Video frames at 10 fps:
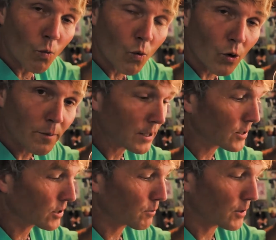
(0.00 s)

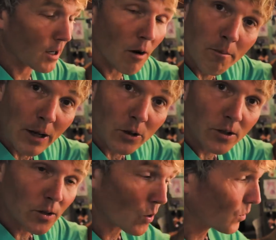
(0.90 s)
warmish, but now
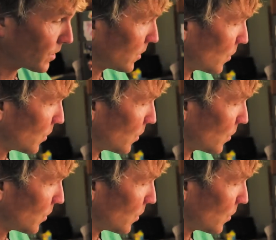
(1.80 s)
melted coconut